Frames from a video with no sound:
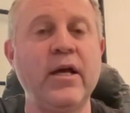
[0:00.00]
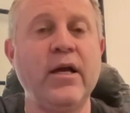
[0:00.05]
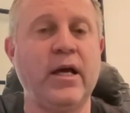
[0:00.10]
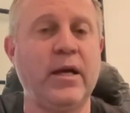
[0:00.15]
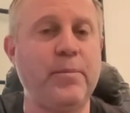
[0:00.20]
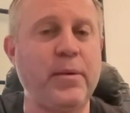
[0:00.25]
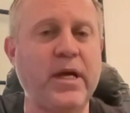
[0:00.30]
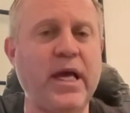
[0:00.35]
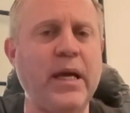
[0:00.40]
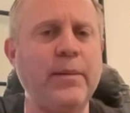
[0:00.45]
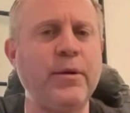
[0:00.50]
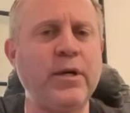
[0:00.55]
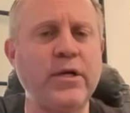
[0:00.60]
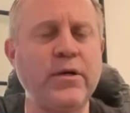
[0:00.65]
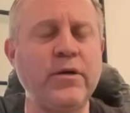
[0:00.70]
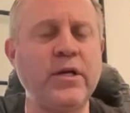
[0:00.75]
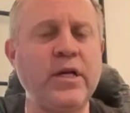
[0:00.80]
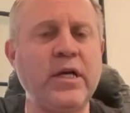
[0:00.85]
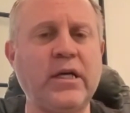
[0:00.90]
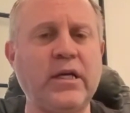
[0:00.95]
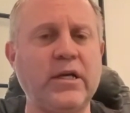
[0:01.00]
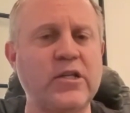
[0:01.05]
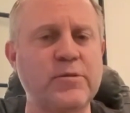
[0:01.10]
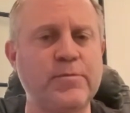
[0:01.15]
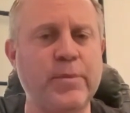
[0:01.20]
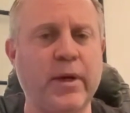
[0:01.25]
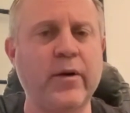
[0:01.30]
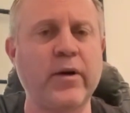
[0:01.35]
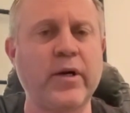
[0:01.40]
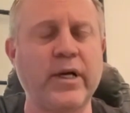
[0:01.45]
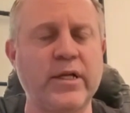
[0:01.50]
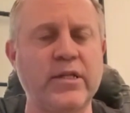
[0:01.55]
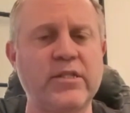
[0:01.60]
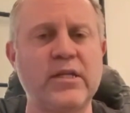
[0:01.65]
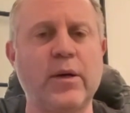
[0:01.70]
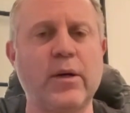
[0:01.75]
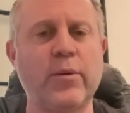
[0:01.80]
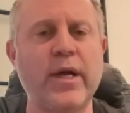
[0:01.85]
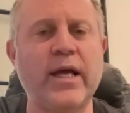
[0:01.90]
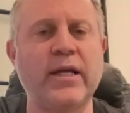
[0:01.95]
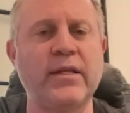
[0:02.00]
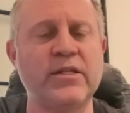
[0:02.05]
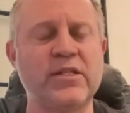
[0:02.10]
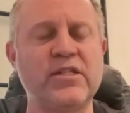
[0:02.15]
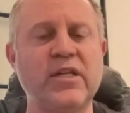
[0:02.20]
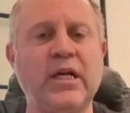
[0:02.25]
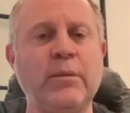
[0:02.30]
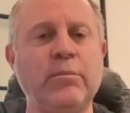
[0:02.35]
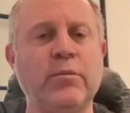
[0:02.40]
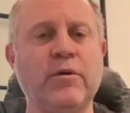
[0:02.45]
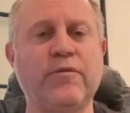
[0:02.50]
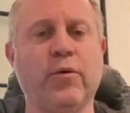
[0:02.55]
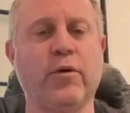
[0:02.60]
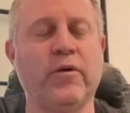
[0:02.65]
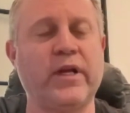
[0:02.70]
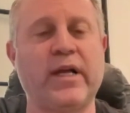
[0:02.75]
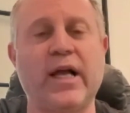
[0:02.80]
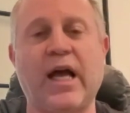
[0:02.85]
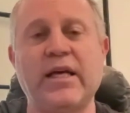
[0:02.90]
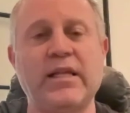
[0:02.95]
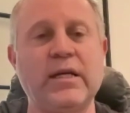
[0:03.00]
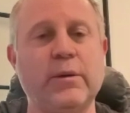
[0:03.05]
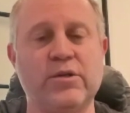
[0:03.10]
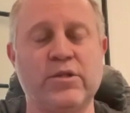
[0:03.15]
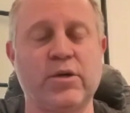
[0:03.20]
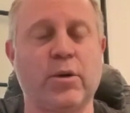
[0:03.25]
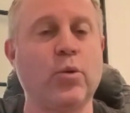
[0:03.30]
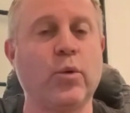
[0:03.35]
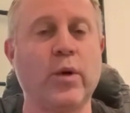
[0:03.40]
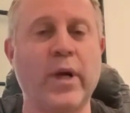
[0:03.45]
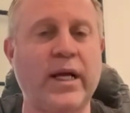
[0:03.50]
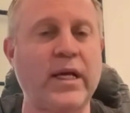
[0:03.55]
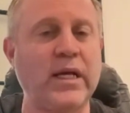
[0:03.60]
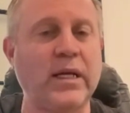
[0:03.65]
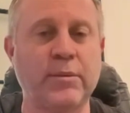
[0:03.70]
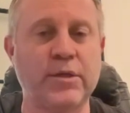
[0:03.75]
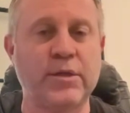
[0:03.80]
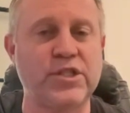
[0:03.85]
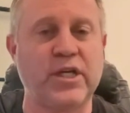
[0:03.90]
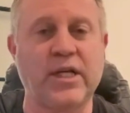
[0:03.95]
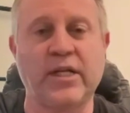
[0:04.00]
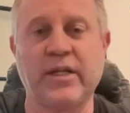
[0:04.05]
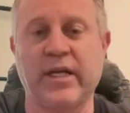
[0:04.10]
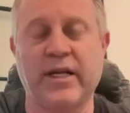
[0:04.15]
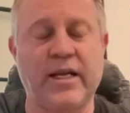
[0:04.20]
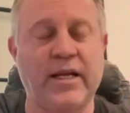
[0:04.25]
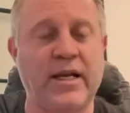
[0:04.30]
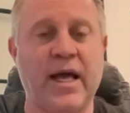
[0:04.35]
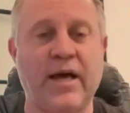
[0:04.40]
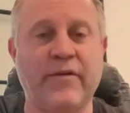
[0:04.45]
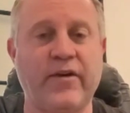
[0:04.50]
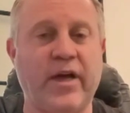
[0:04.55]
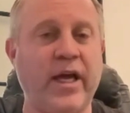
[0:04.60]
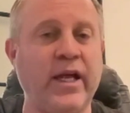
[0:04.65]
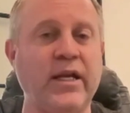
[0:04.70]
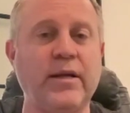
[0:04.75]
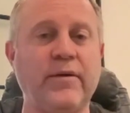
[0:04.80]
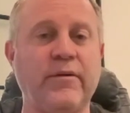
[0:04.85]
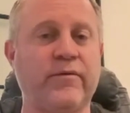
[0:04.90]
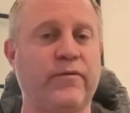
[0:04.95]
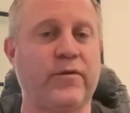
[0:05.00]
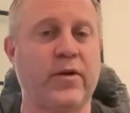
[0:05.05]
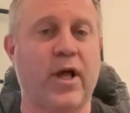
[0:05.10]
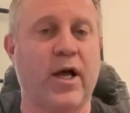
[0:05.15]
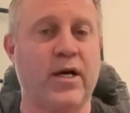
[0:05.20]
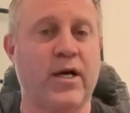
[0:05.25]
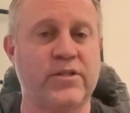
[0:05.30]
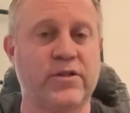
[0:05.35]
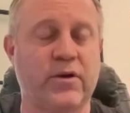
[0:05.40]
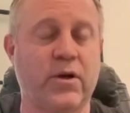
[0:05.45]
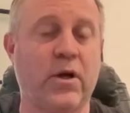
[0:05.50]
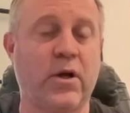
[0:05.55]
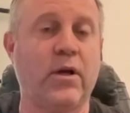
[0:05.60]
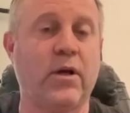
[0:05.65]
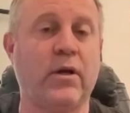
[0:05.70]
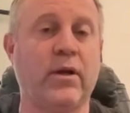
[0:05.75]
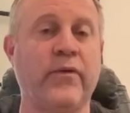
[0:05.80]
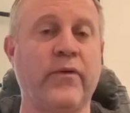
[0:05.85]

It became a unique experience that we hadn't seen before. The guy that was a wrecking machine that didn't have any flaws at all.